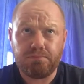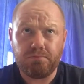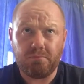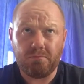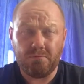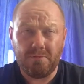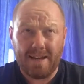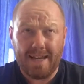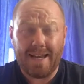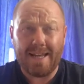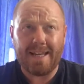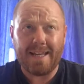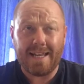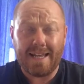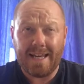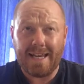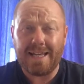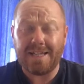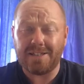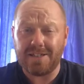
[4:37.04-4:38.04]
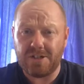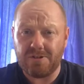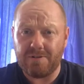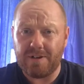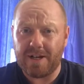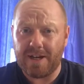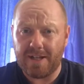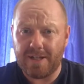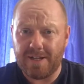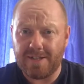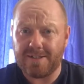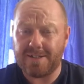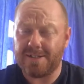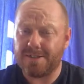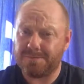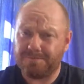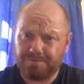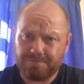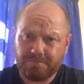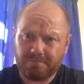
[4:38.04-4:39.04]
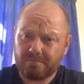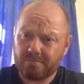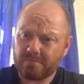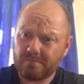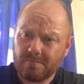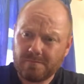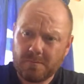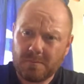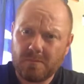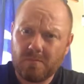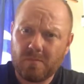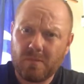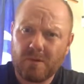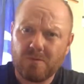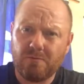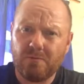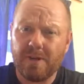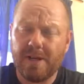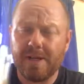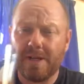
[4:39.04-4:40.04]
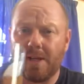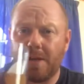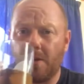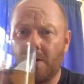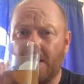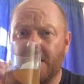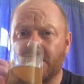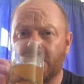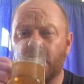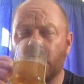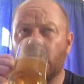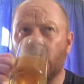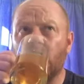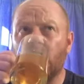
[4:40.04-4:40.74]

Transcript: Really easy drinking, this is. Really nice.